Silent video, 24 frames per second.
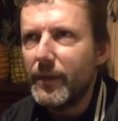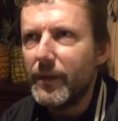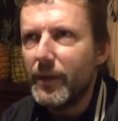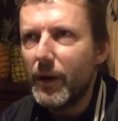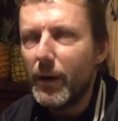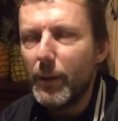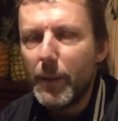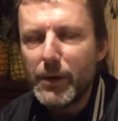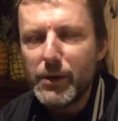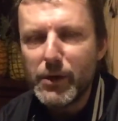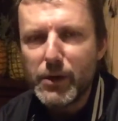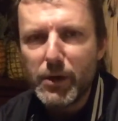
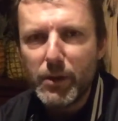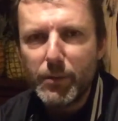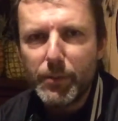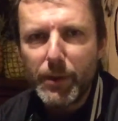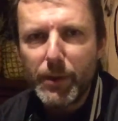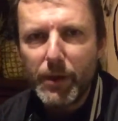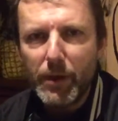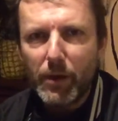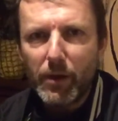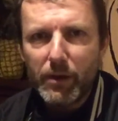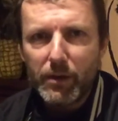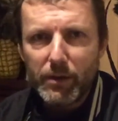imagine it'd
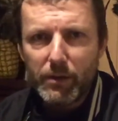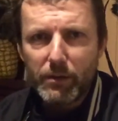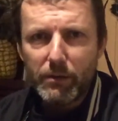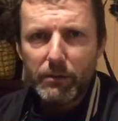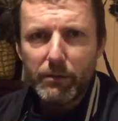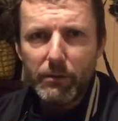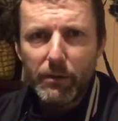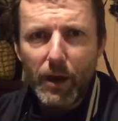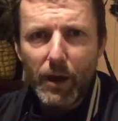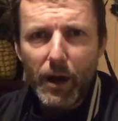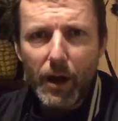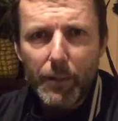be like
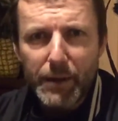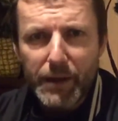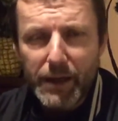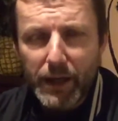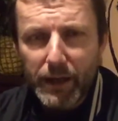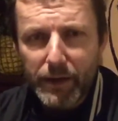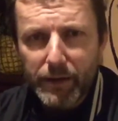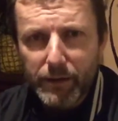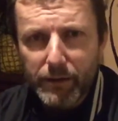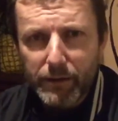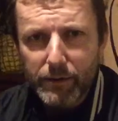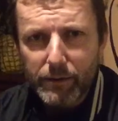
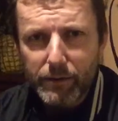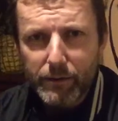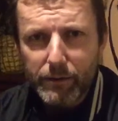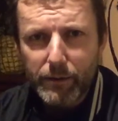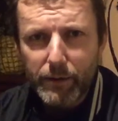Armageddon,